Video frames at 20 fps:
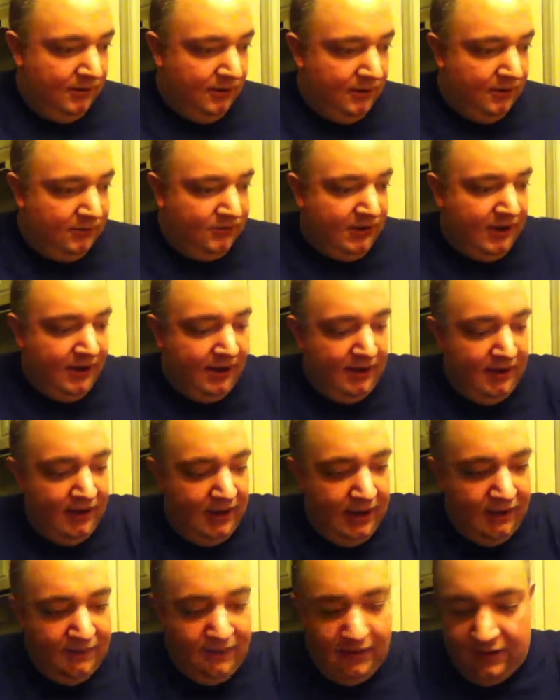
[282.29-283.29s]
Was that?
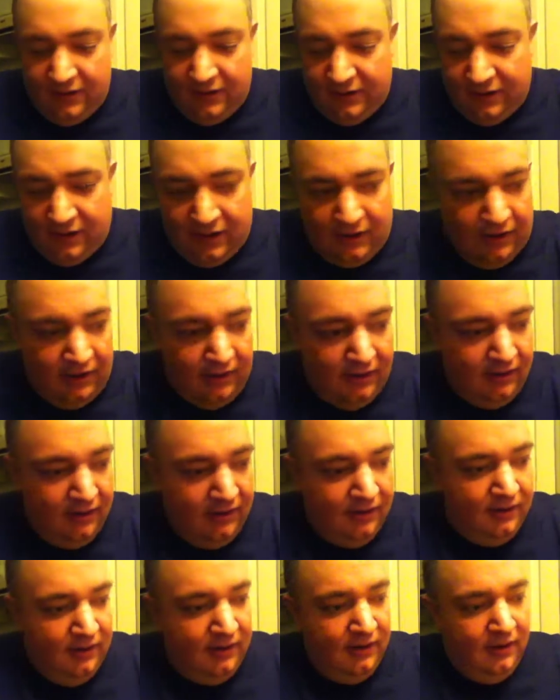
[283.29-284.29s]
And then I
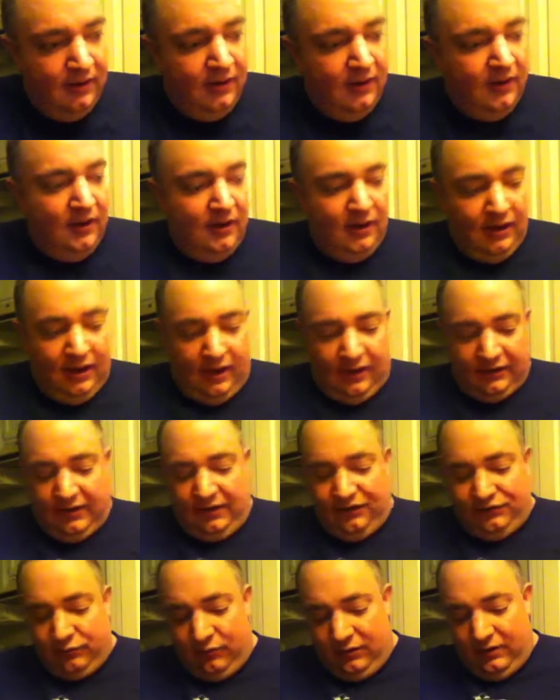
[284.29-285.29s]

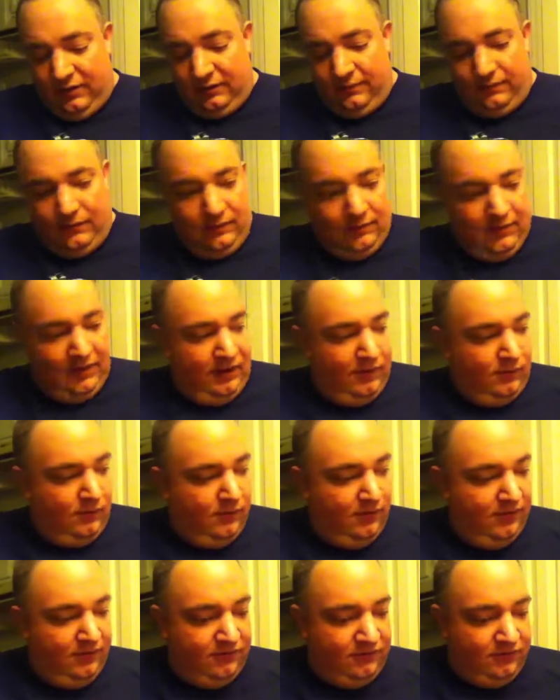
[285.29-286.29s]
guess one of the better
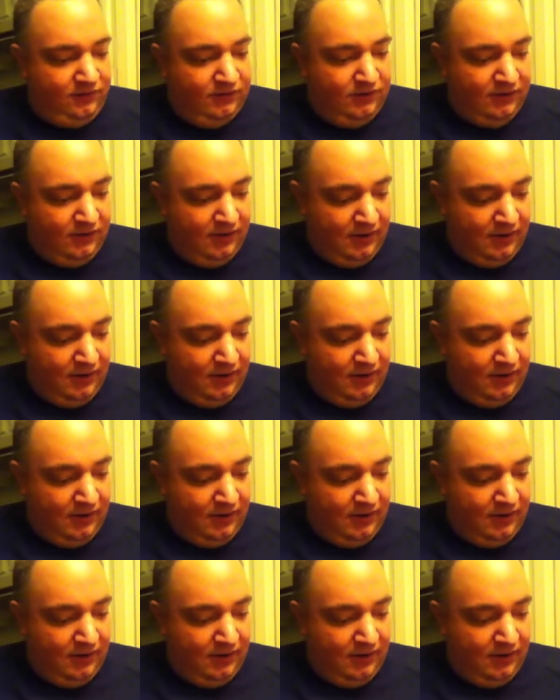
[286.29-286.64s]
ones.